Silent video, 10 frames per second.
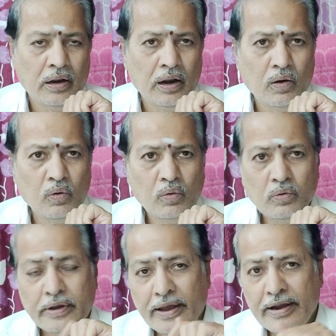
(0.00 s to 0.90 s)

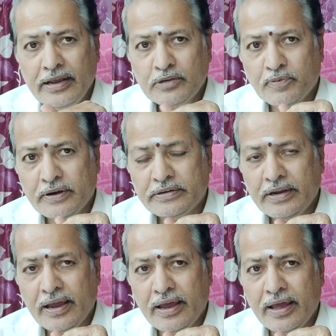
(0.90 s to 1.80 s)
Now, earnings per
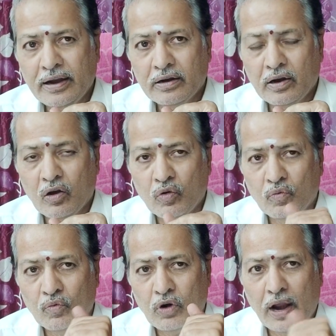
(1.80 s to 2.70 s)
share,
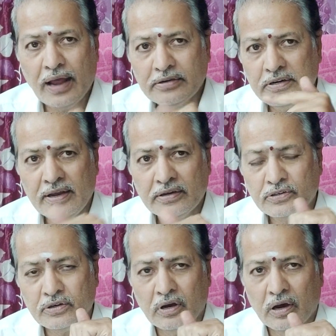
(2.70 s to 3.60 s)
last
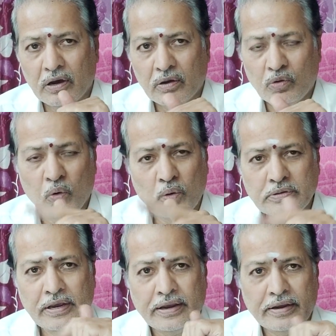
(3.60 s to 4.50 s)
year's
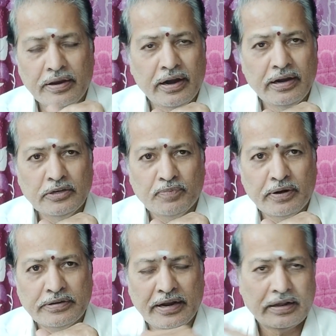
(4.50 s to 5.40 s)
closing earnings
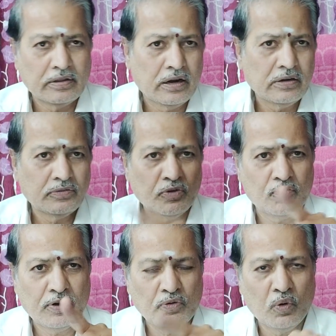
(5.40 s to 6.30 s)
per share, that is for
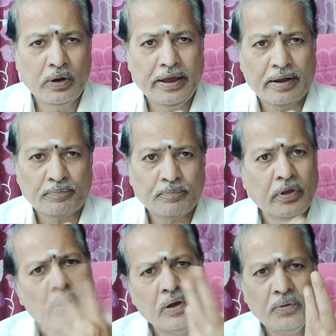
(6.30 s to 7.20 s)
the whole year,
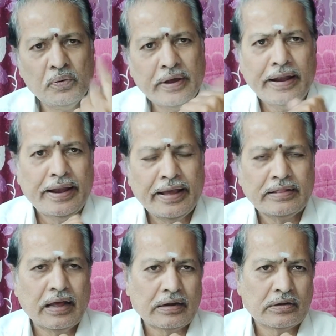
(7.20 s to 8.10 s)
you can
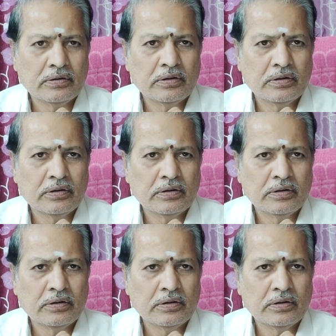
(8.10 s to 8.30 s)
take that.